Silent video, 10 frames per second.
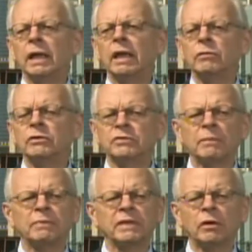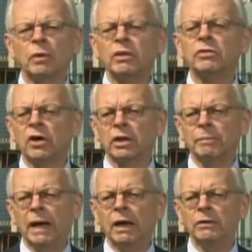it was something that we thought
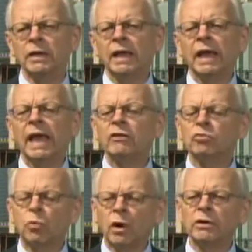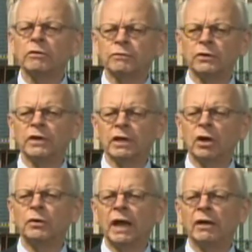about. It's wonderful to
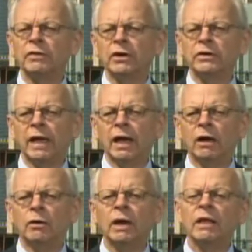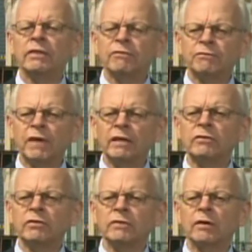go down there now. The
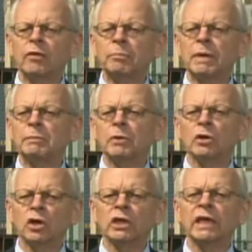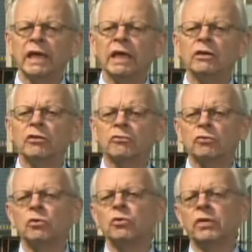faces of the people looking in
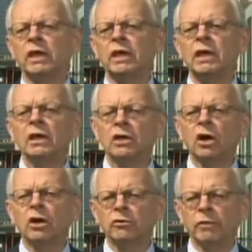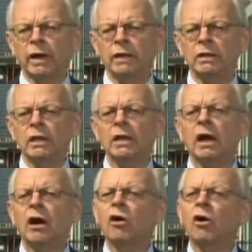through the guardrail
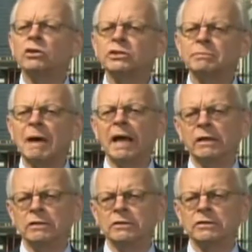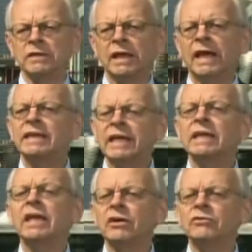are all smiles. And
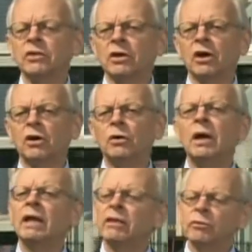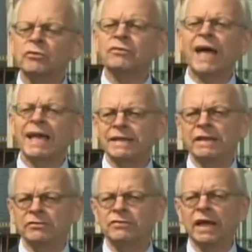10 years ago, there was
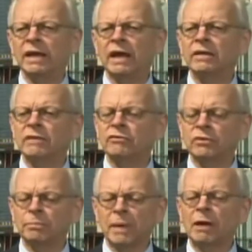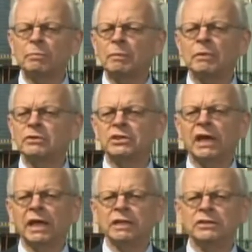sadness. And that's a palpable
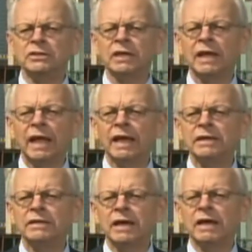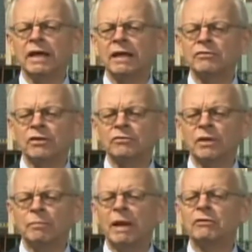change, and
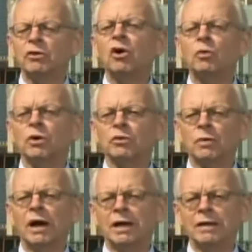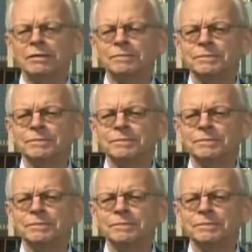it makes it all worthwhile.